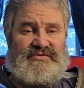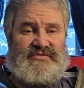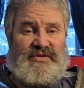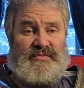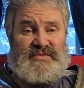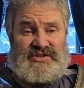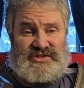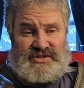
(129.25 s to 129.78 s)

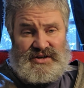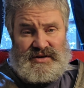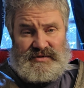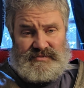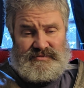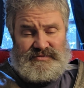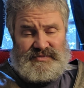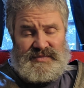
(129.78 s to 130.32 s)
from the sun.
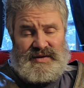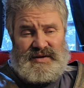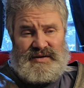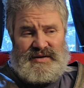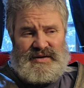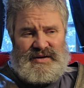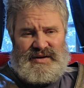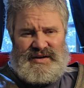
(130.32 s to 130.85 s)

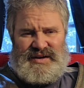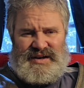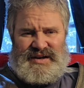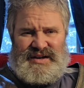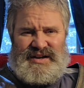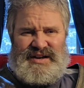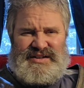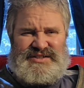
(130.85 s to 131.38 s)

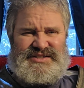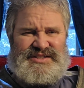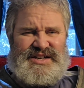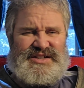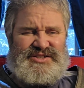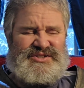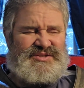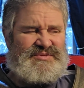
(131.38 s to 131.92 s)
And in a
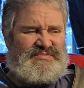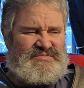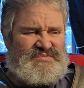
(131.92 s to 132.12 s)
sense,